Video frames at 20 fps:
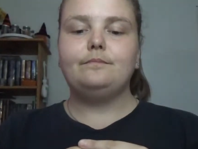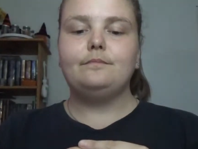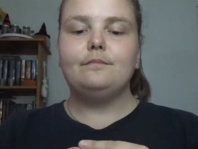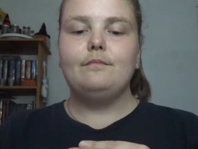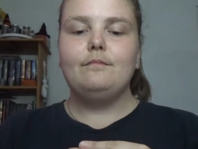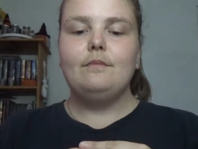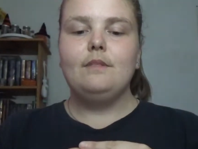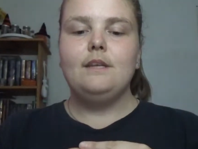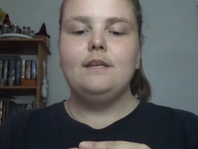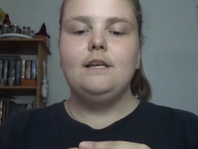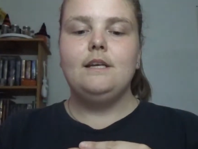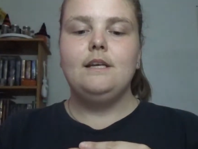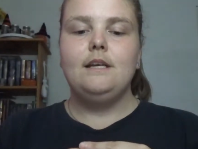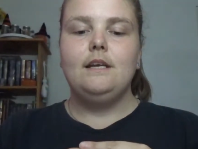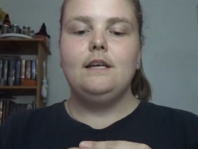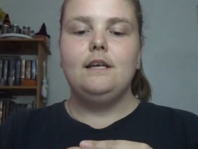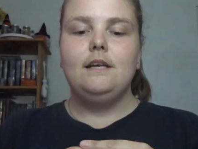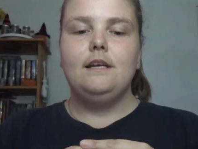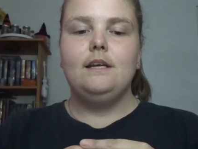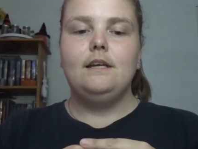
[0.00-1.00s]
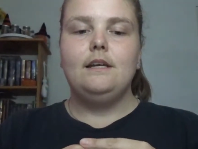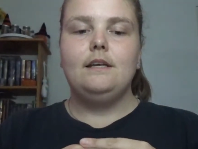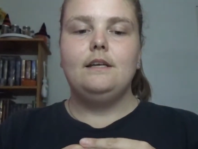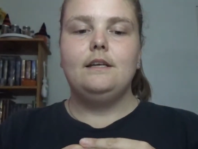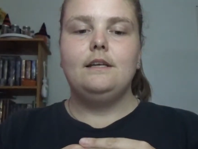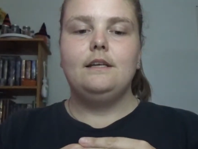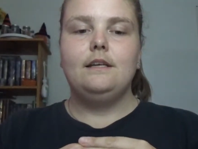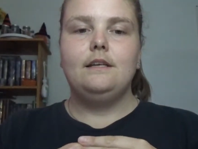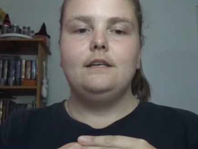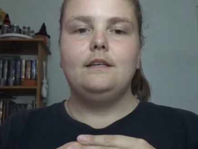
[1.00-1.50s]

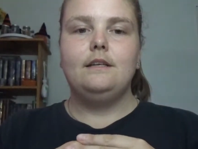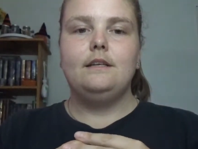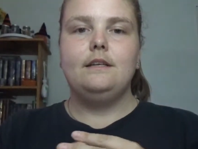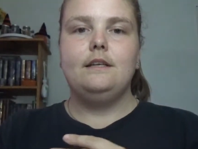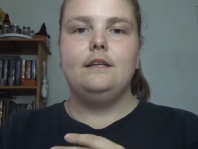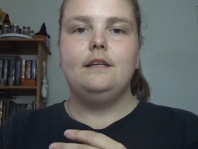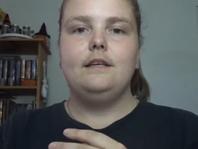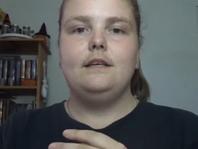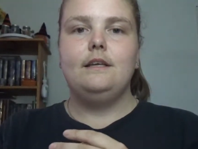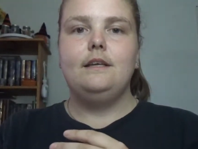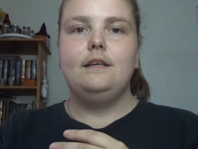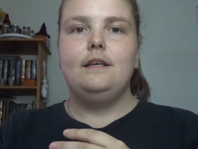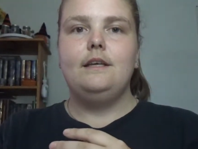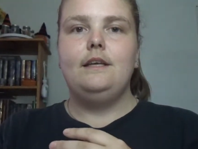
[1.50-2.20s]
(silence)